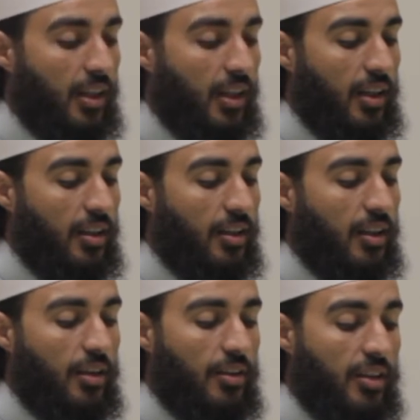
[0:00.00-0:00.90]
in
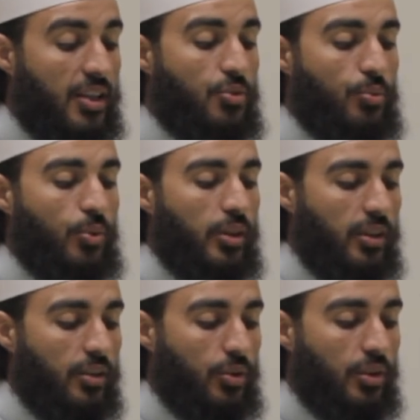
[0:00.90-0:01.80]
this
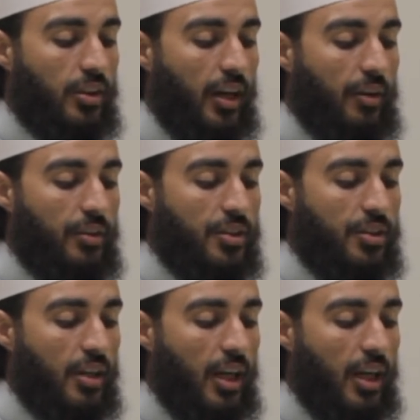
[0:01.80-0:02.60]
ruling to encourage